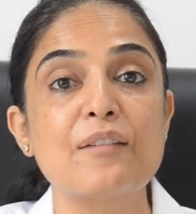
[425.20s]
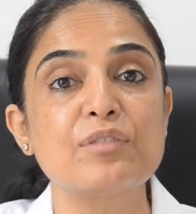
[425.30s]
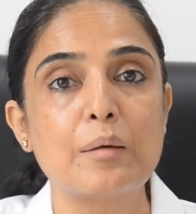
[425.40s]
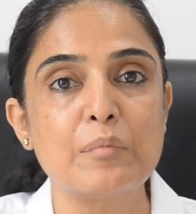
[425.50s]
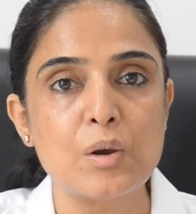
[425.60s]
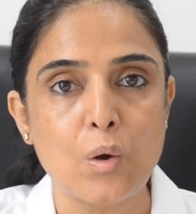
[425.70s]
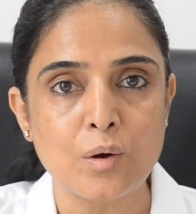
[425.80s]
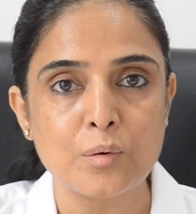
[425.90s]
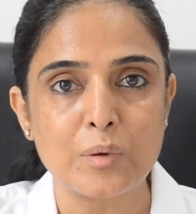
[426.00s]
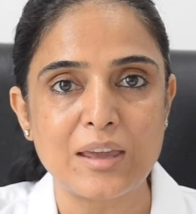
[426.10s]
have come a
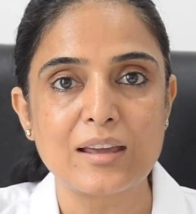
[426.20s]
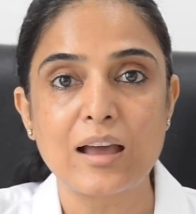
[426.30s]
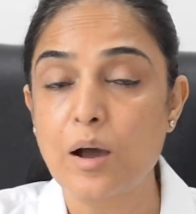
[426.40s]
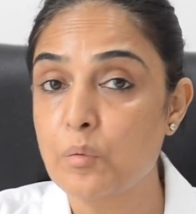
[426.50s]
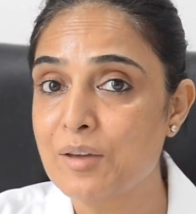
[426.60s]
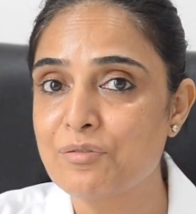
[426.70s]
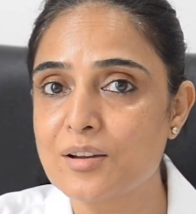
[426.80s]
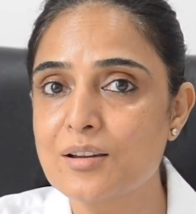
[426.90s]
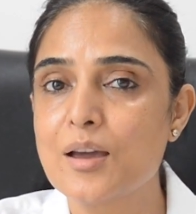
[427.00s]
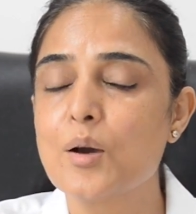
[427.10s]
long way.
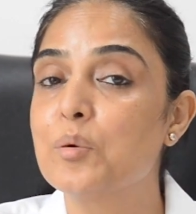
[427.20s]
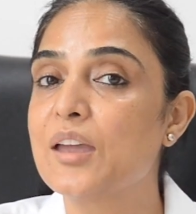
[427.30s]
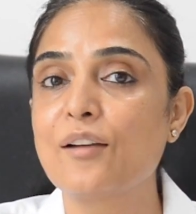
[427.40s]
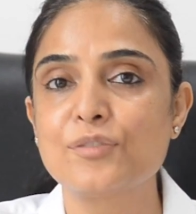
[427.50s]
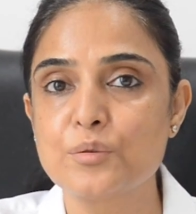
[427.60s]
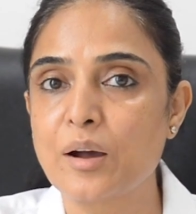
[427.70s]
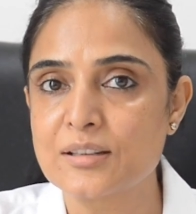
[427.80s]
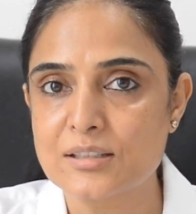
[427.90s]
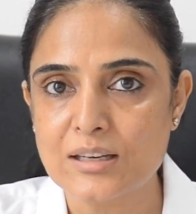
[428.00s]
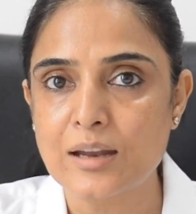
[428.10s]
However, we have to
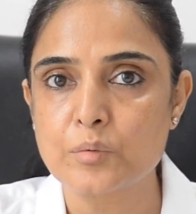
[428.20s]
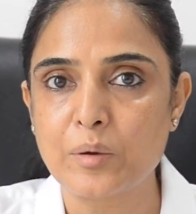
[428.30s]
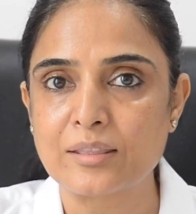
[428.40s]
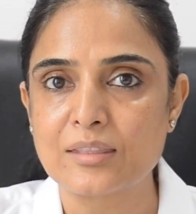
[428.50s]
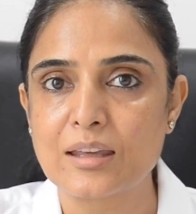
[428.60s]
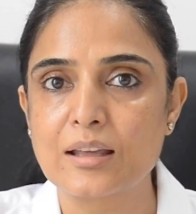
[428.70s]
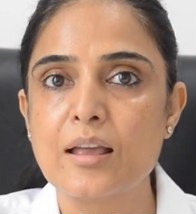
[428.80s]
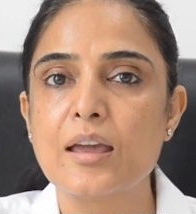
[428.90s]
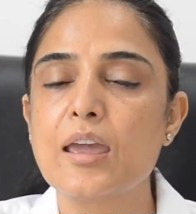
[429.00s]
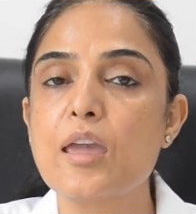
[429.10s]
understand one thing.
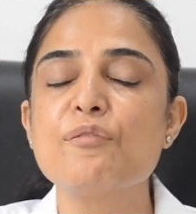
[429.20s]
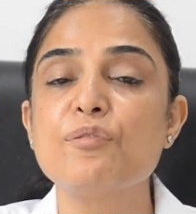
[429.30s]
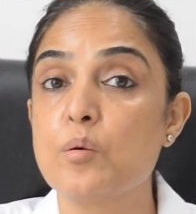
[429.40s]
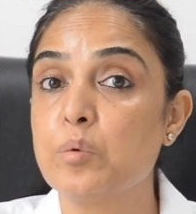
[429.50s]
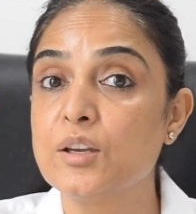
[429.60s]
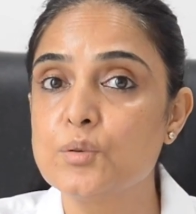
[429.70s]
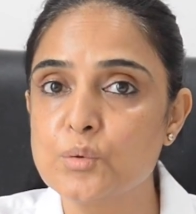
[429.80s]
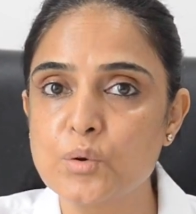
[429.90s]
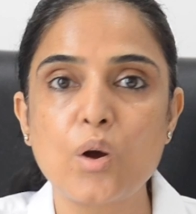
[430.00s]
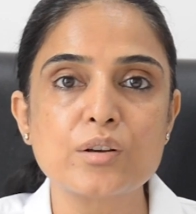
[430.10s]
If we
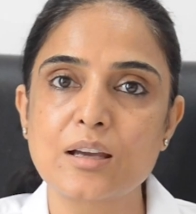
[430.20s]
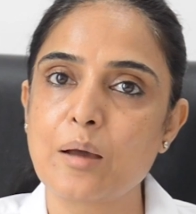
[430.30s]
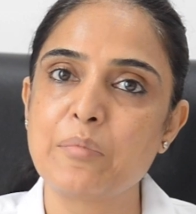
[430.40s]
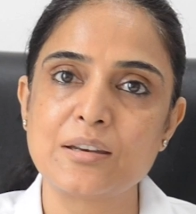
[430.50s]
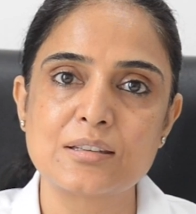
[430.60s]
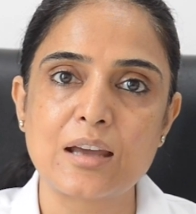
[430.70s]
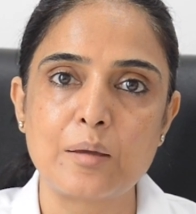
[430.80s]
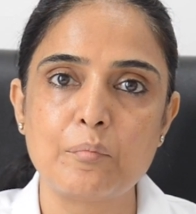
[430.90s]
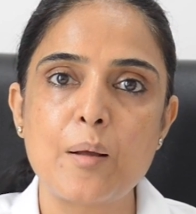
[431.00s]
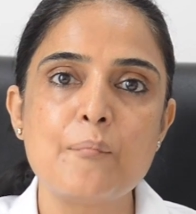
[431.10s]
do not come in
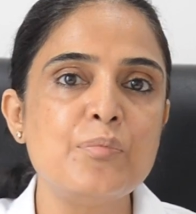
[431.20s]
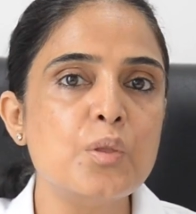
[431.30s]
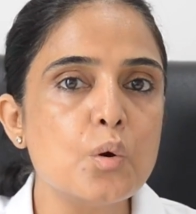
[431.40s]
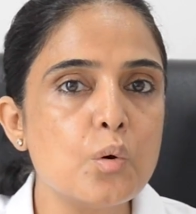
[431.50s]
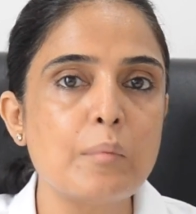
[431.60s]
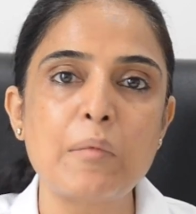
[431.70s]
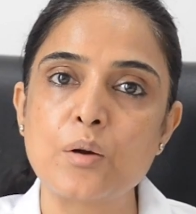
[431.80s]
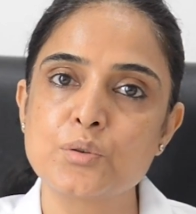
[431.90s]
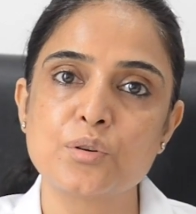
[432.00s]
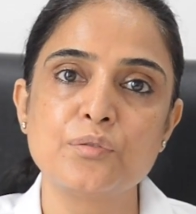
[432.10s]
time, no
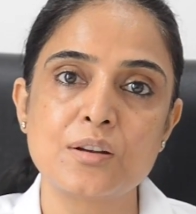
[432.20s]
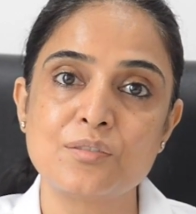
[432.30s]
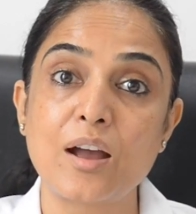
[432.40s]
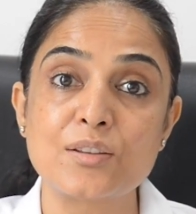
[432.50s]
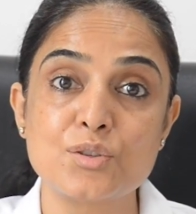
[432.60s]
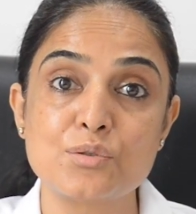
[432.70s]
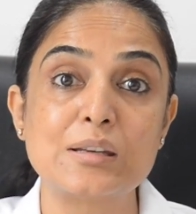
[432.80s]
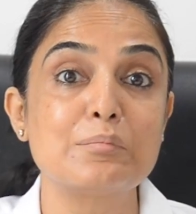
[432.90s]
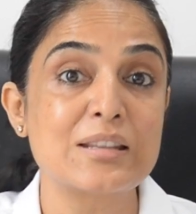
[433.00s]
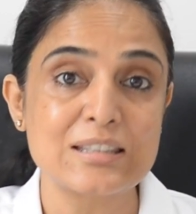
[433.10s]
amount of advanced
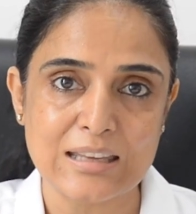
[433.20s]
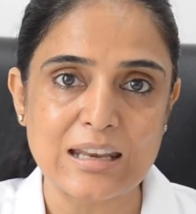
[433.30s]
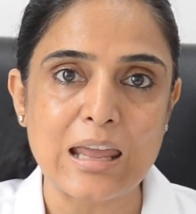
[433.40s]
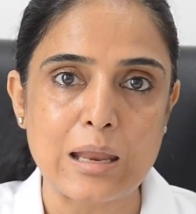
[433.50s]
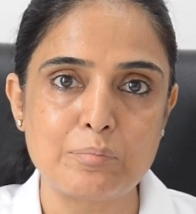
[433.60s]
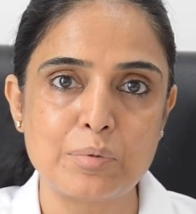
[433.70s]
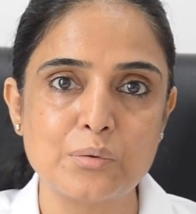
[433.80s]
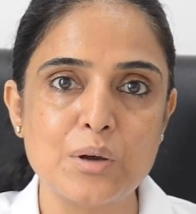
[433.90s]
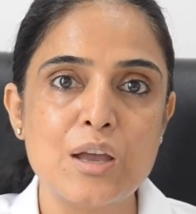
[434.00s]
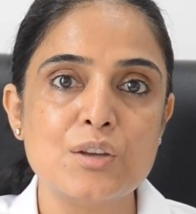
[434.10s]
treatments can help
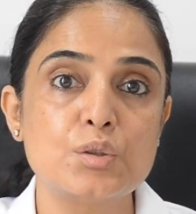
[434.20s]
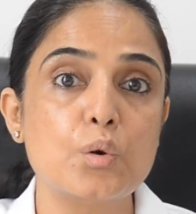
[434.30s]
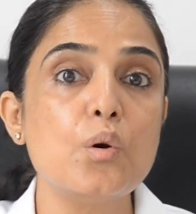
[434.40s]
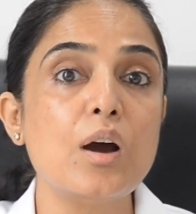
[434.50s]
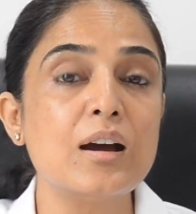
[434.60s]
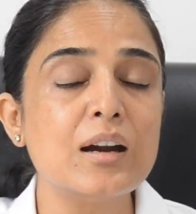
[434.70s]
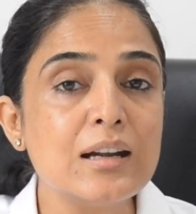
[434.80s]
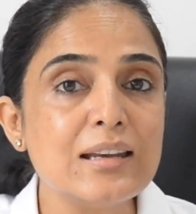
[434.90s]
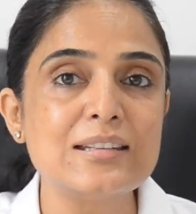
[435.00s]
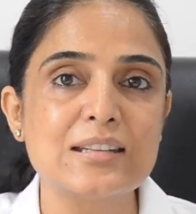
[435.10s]
you. So
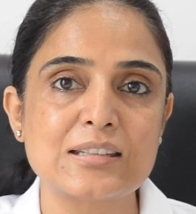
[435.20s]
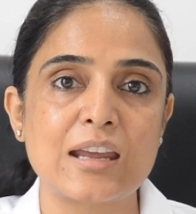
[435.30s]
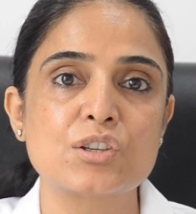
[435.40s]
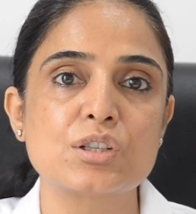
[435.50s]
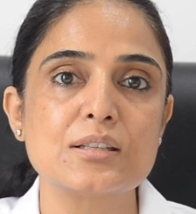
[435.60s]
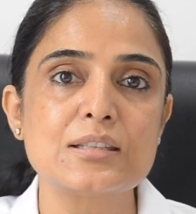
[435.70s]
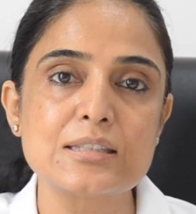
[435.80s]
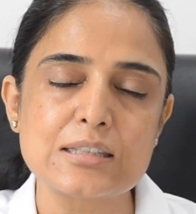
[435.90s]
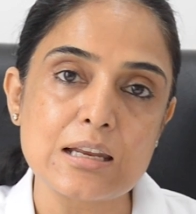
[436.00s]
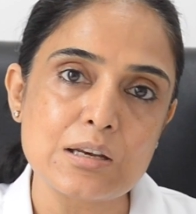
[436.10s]
early detection
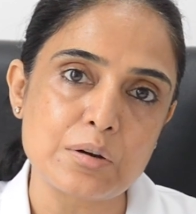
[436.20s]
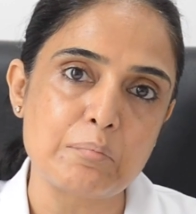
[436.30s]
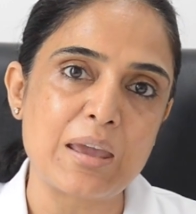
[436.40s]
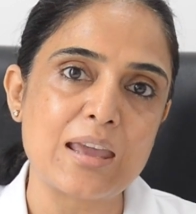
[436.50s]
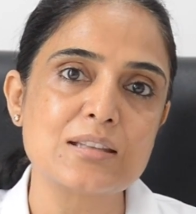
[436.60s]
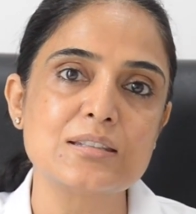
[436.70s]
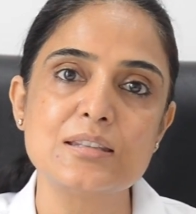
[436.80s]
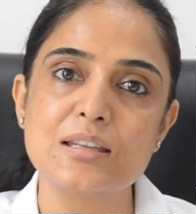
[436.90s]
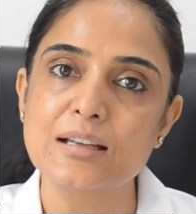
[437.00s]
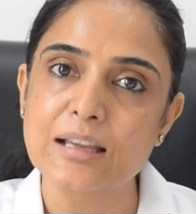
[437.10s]
still remains
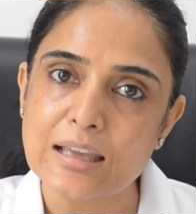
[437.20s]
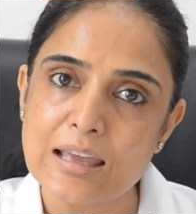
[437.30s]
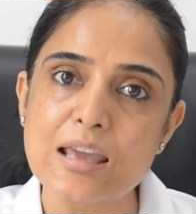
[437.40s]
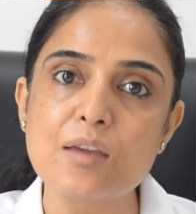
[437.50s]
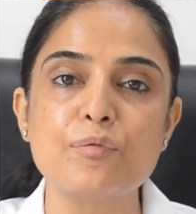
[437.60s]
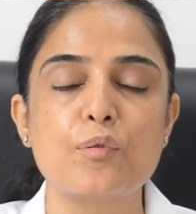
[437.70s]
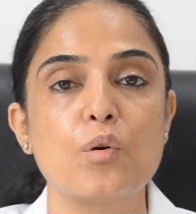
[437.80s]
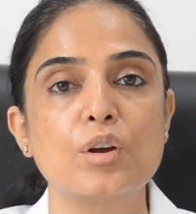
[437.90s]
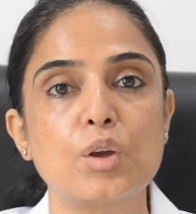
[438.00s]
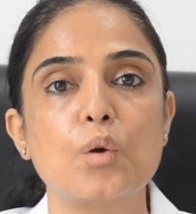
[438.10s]
the key
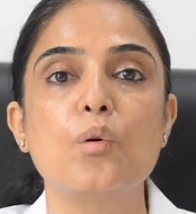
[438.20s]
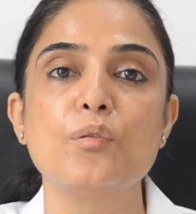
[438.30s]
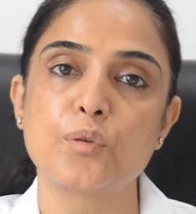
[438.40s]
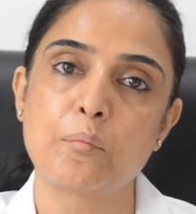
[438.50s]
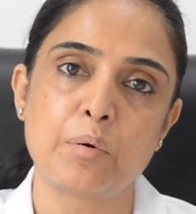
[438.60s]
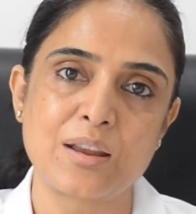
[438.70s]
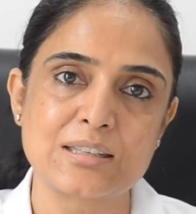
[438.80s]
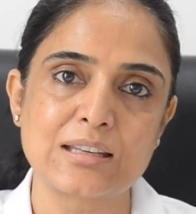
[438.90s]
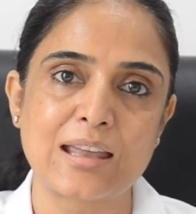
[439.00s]
for cure from breast